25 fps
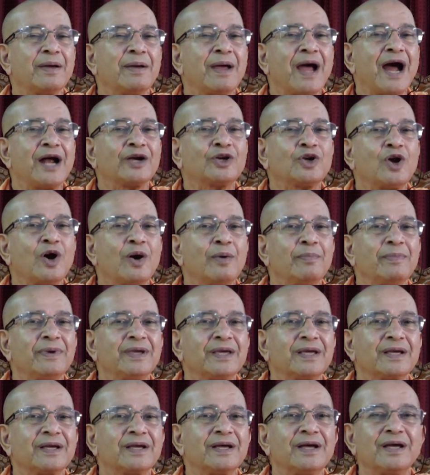
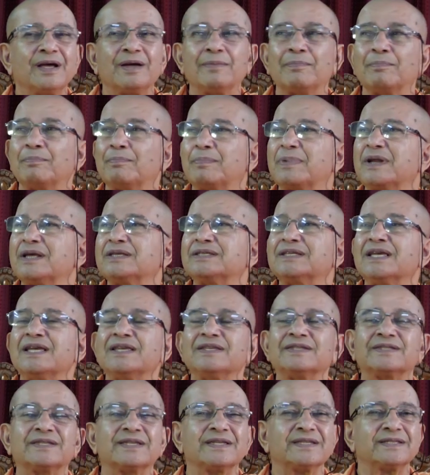atomic
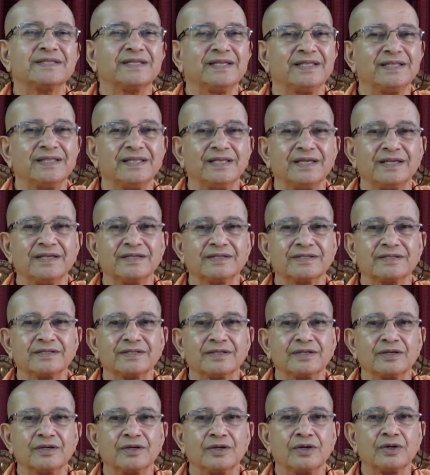presences in this?
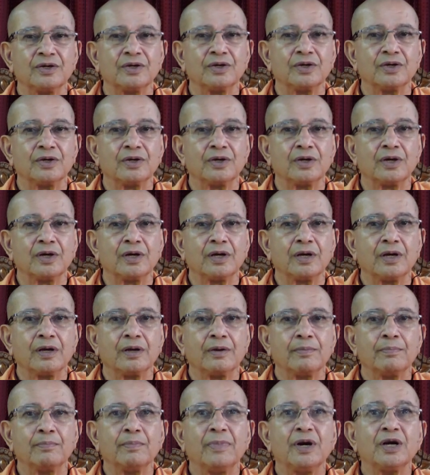
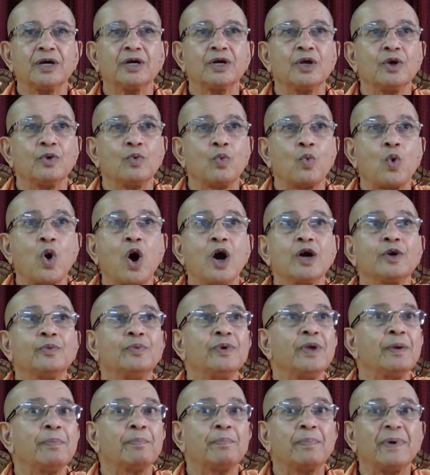But what
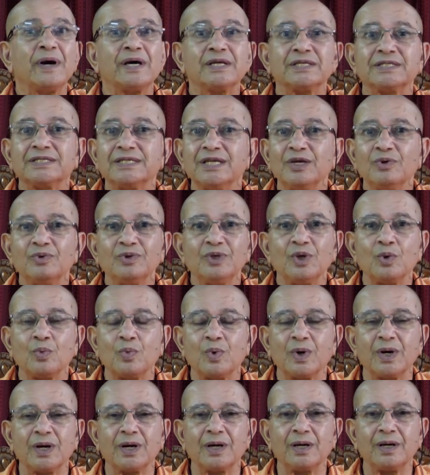we perceive the
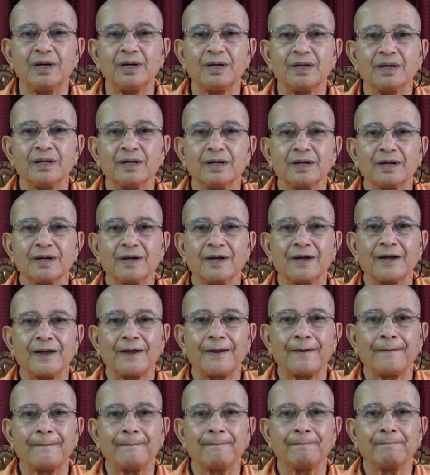world,
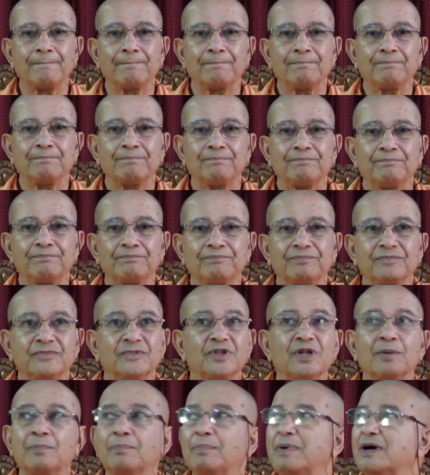
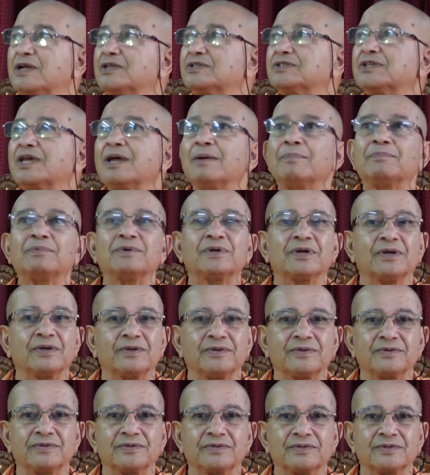the
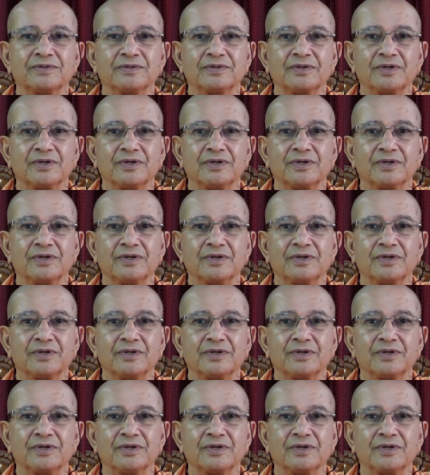perceptions